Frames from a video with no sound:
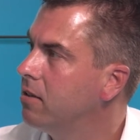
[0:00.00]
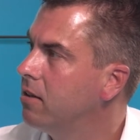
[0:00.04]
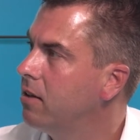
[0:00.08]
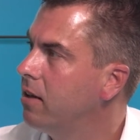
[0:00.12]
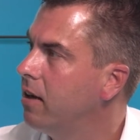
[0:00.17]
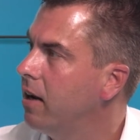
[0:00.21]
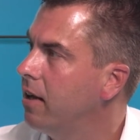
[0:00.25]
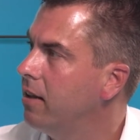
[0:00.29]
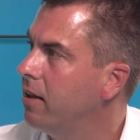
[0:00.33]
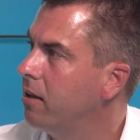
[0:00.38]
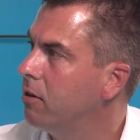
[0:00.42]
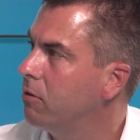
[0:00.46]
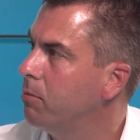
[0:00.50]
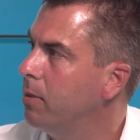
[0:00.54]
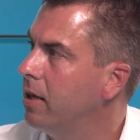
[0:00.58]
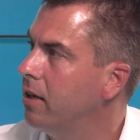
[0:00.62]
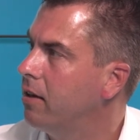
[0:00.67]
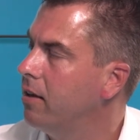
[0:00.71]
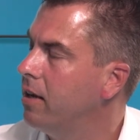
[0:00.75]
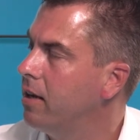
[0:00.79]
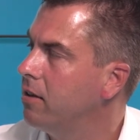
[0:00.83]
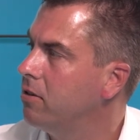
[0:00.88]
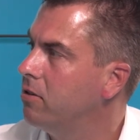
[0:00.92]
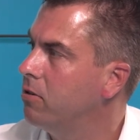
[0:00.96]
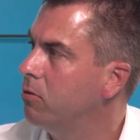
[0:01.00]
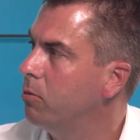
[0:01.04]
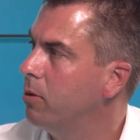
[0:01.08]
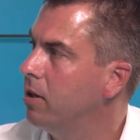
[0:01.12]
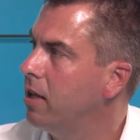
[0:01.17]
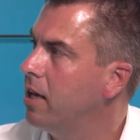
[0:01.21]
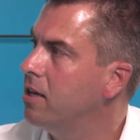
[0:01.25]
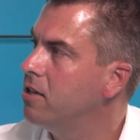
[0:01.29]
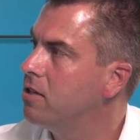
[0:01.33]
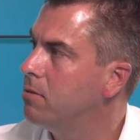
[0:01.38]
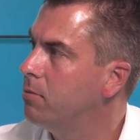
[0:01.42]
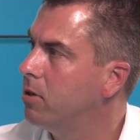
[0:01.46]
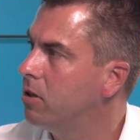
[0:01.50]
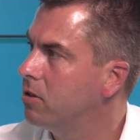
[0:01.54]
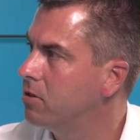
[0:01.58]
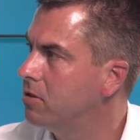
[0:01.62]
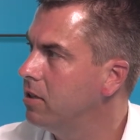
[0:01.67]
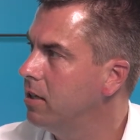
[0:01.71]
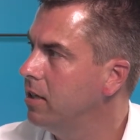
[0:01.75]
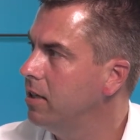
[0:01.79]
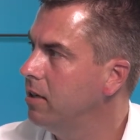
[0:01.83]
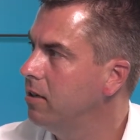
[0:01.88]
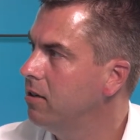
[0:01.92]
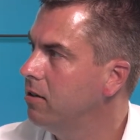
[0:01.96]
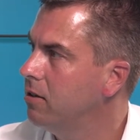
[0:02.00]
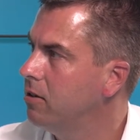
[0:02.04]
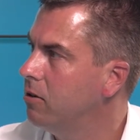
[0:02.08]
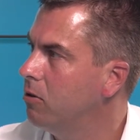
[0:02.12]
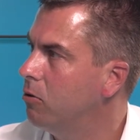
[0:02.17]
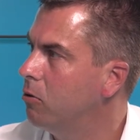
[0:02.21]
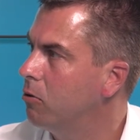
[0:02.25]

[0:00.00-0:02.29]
and that's being connected with HMRC